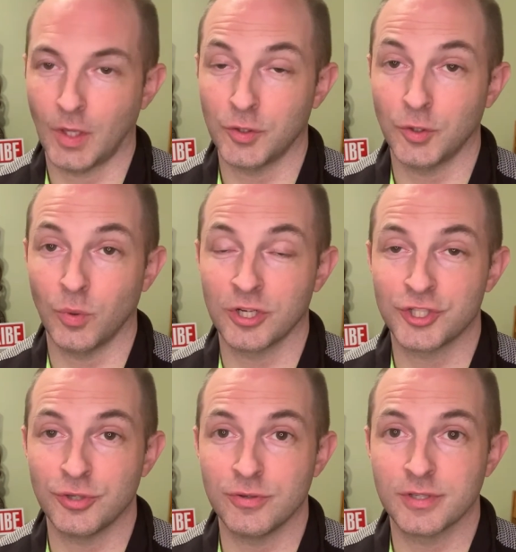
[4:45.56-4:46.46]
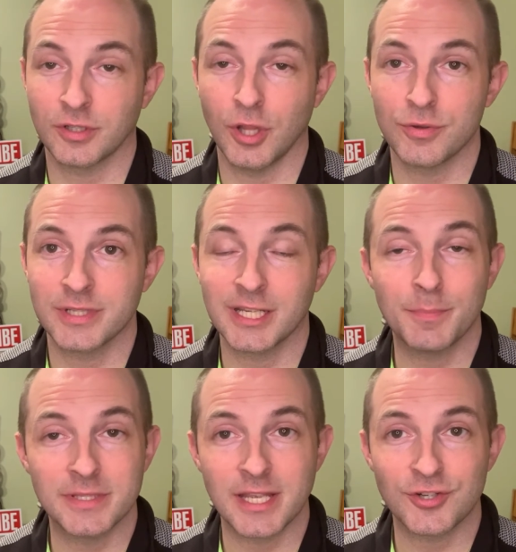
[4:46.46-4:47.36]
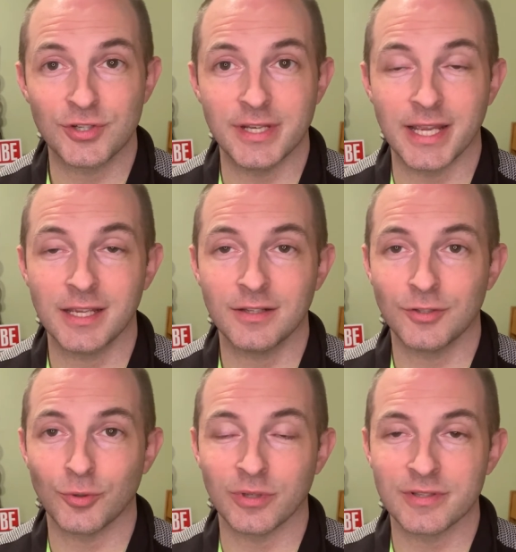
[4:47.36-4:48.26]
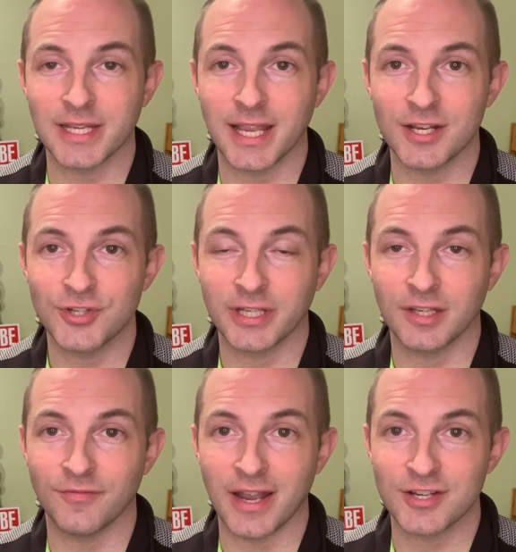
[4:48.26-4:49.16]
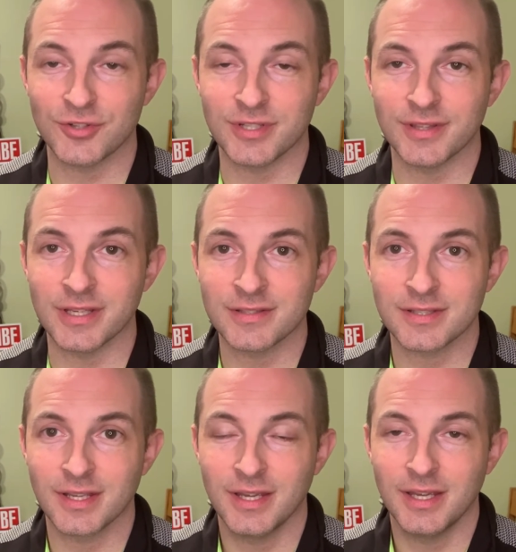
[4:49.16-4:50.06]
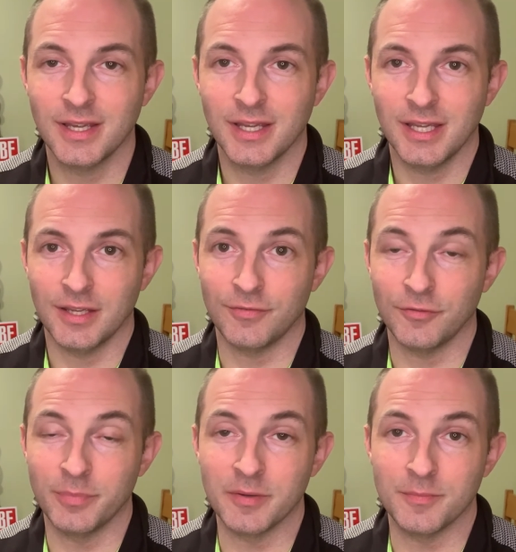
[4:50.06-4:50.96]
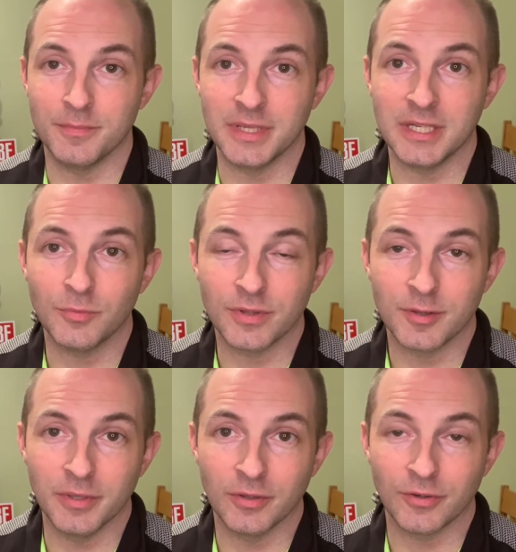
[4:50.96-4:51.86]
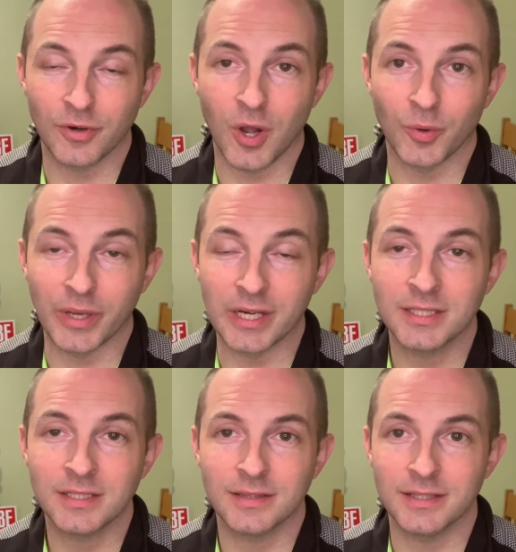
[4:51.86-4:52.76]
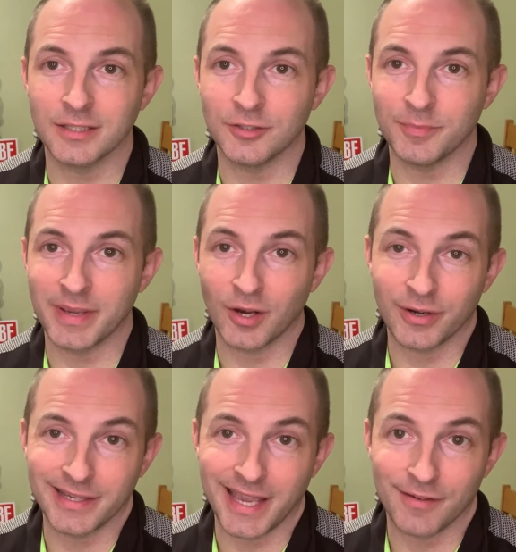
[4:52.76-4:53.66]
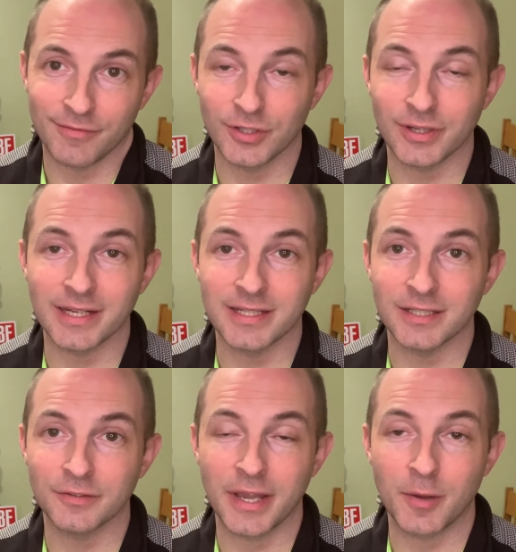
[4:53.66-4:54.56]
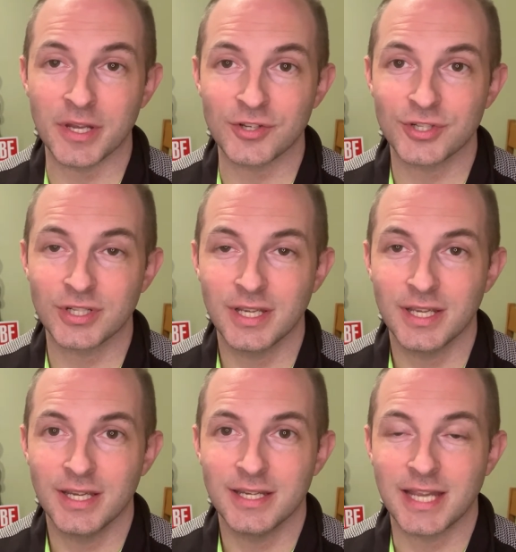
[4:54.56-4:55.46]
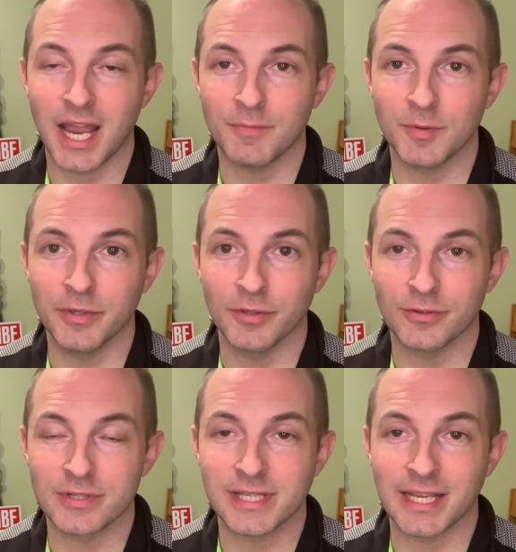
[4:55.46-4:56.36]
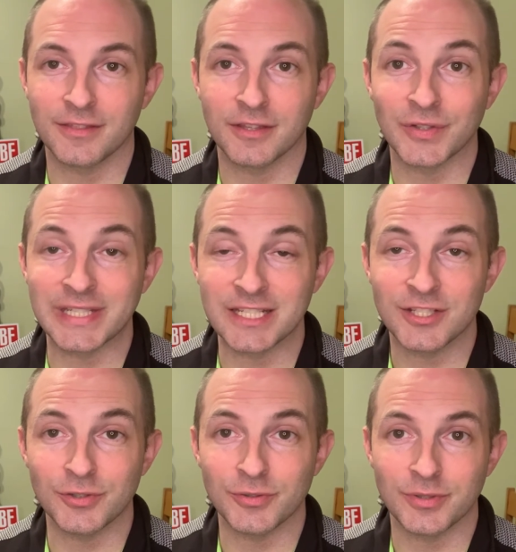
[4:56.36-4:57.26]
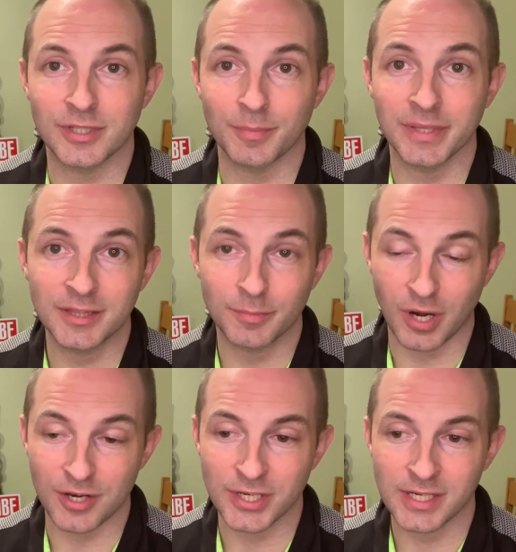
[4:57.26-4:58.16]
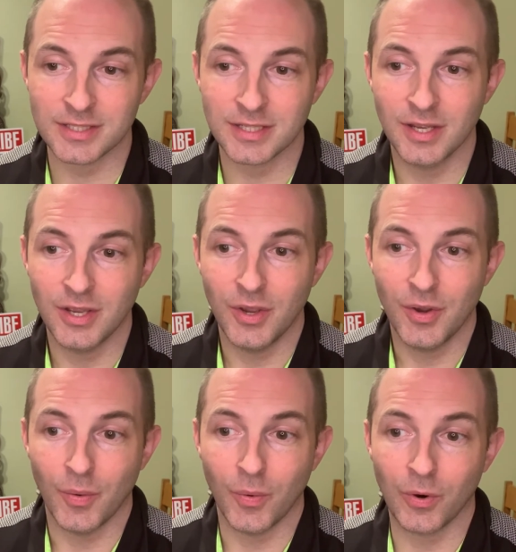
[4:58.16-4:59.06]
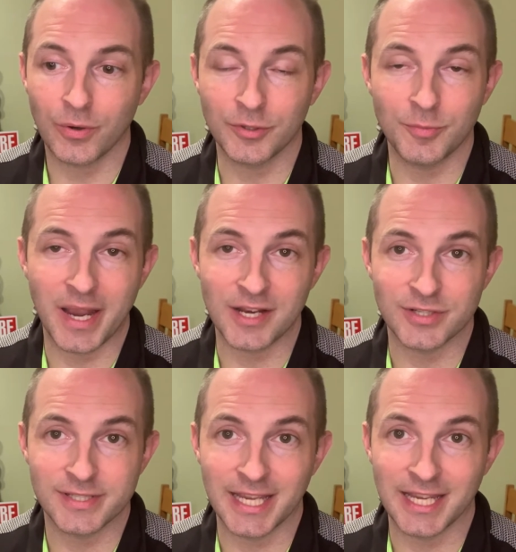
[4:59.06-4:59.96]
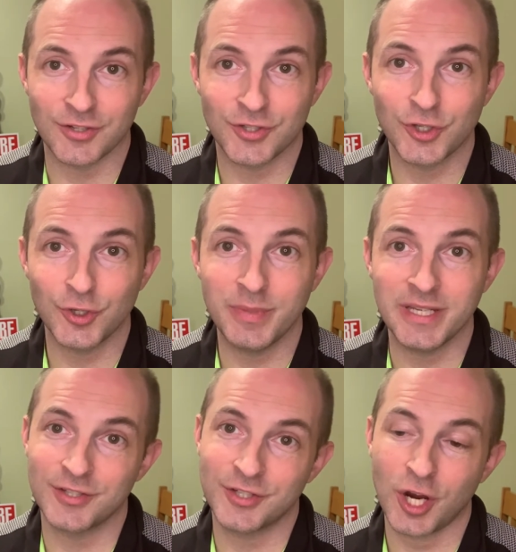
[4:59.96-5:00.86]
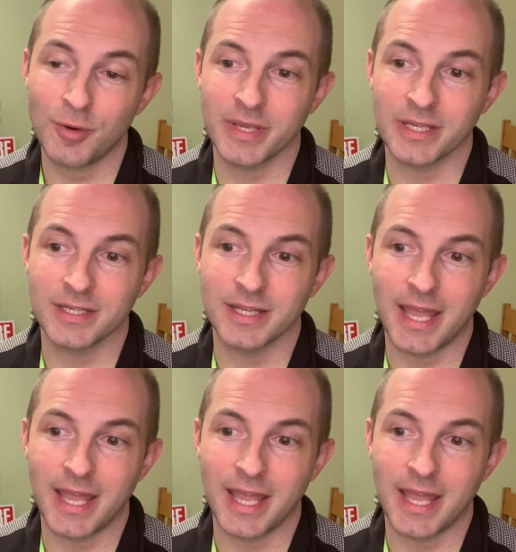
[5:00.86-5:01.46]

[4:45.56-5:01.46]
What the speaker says: You'll want to choose a closing and possession date. Your real estate agent can advise you to this. If you've been meeting with the builder already, then you may already have a good idea of how much time the builder is saying they'll need to complete the project. Or you might just say to be determined